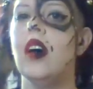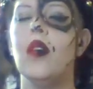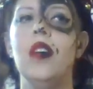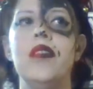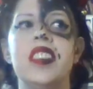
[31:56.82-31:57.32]

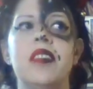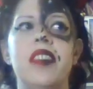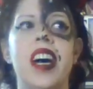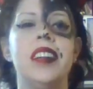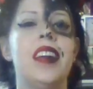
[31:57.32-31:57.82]
or if it's the
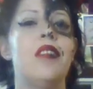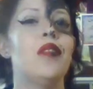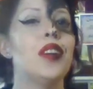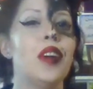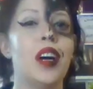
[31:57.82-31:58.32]
fact that
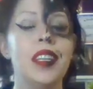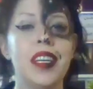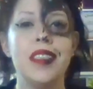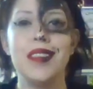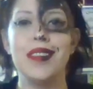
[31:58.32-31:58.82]

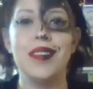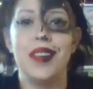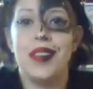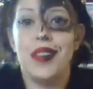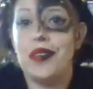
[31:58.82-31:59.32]
regardless,
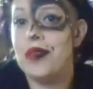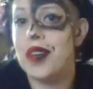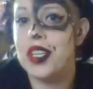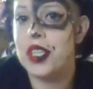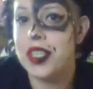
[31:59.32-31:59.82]
she's doing
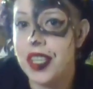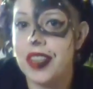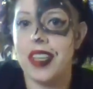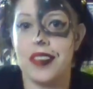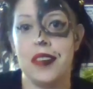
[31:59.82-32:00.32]
what she
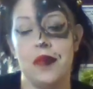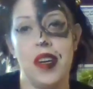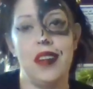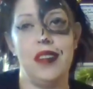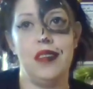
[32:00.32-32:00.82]
thinks is
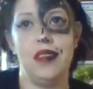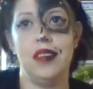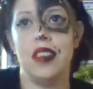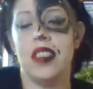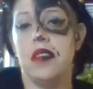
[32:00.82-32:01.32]
right.
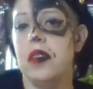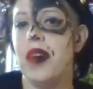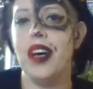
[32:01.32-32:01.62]
She's living by